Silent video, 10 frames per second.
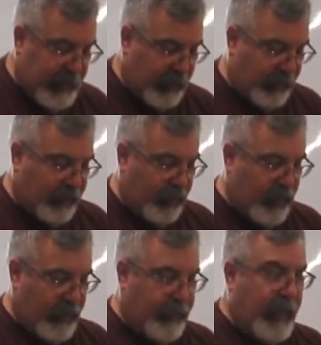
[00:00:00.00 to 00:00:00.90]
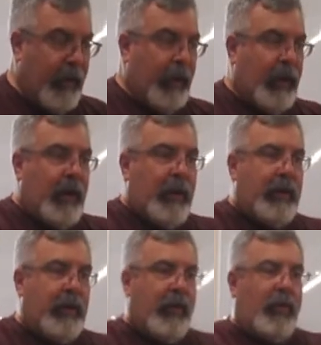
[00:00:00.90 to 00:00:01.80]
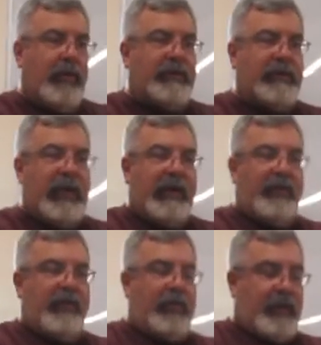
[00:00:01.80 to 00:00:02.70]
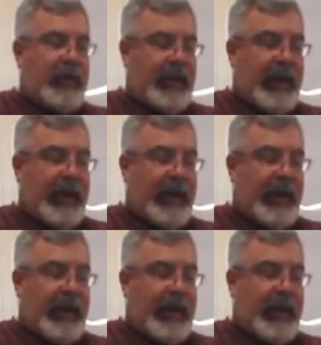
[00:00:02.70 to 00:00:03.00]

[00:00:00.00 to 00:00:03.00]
I'll show you, you know, what you got to do.